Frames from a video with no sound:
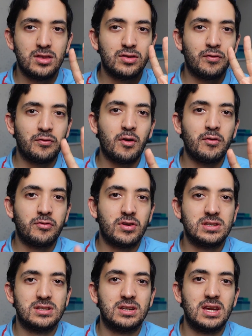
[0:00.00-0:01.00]
The fourth
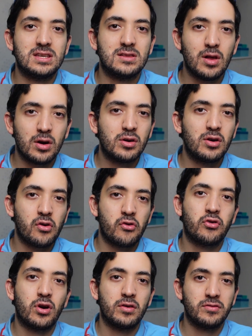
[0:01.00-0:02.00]
reason is local
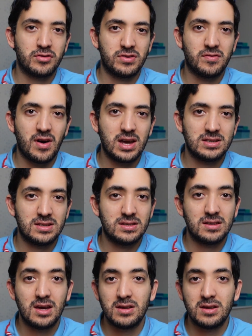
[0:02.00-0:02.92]
control of your devices.